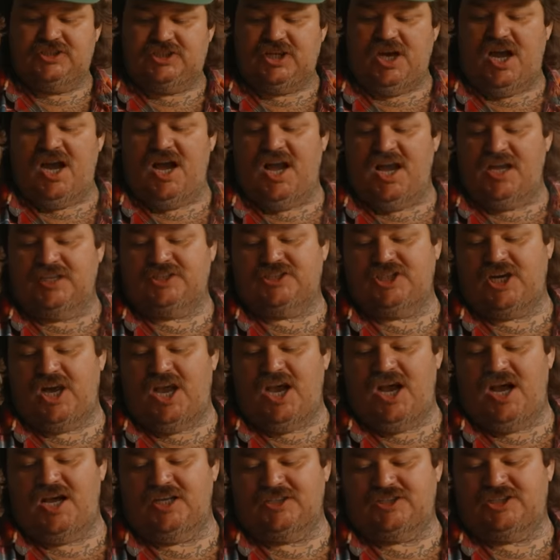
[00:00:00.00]
cha,
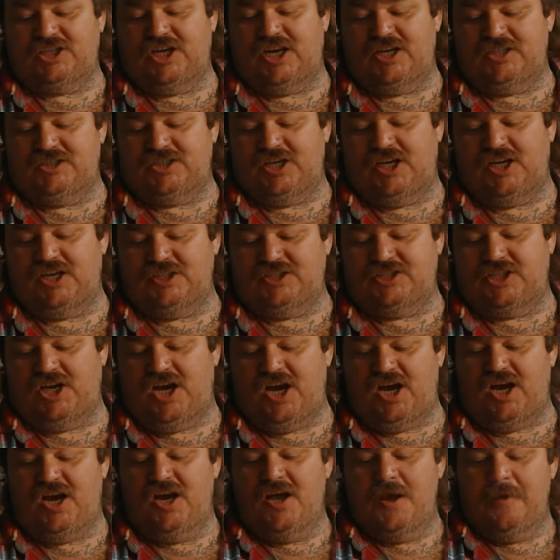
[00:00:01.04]
cha, cha, cha, cha.